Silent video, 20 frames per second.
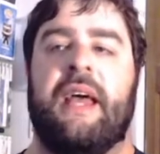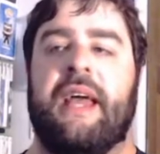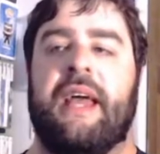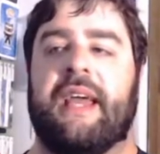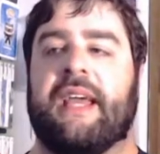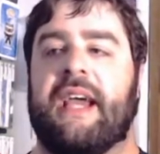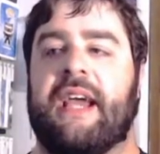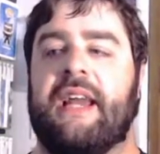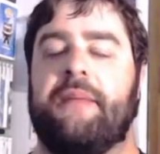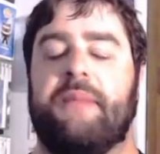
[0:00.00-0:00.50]

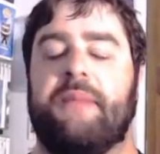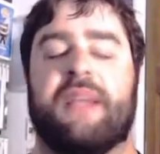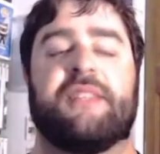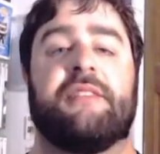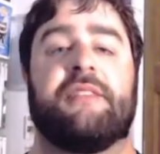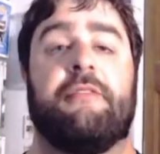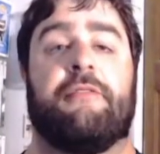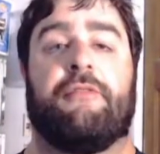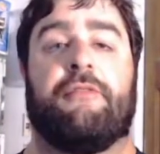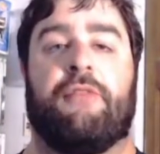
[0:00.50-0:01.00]
and kind of makes
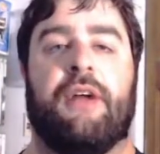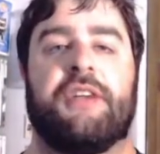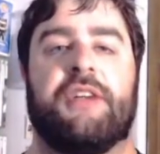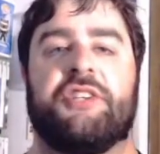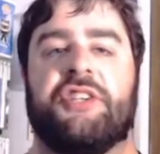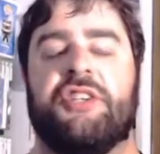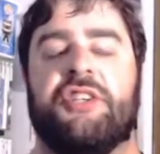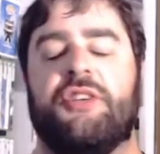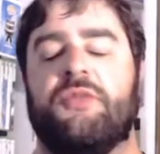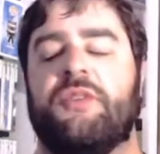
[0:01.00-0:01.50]
it
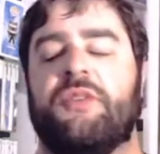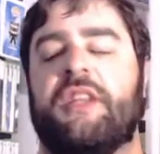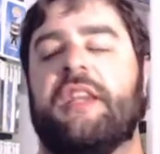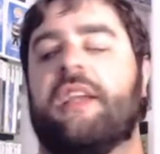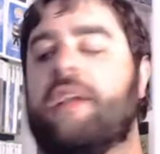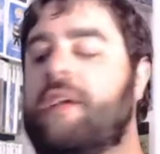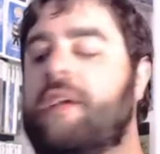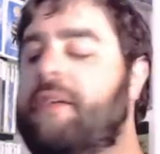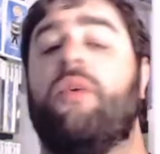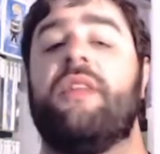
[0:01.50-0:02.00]
fresh and unique.